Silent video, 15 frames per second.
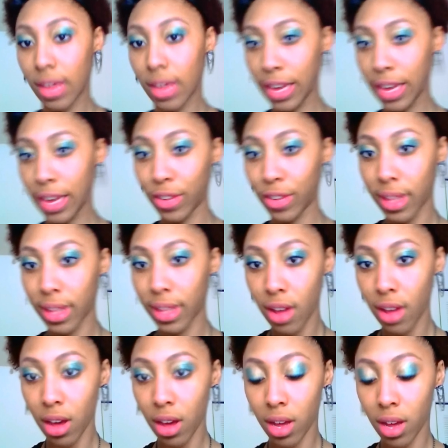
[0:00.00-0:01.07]
Here's the
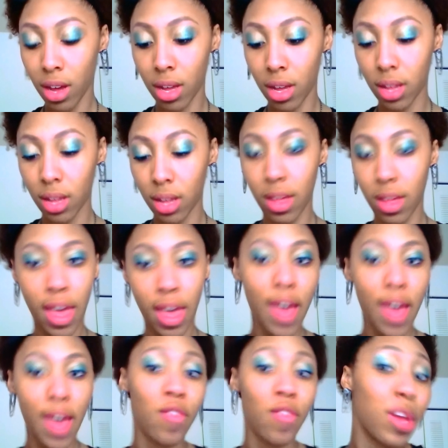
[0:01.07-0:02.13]
look.
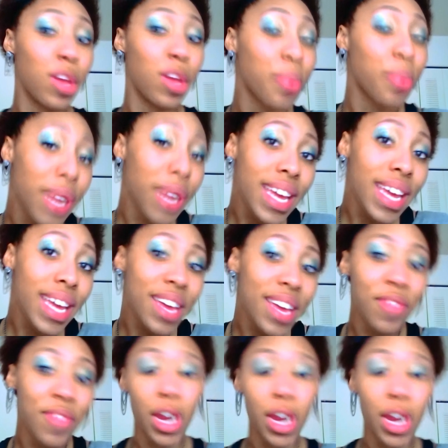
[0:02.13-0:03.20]
Very pretty,
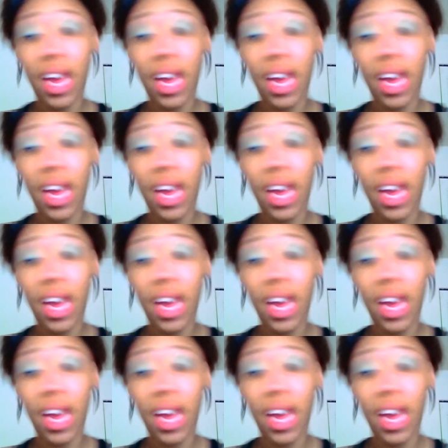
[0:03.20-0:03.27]
very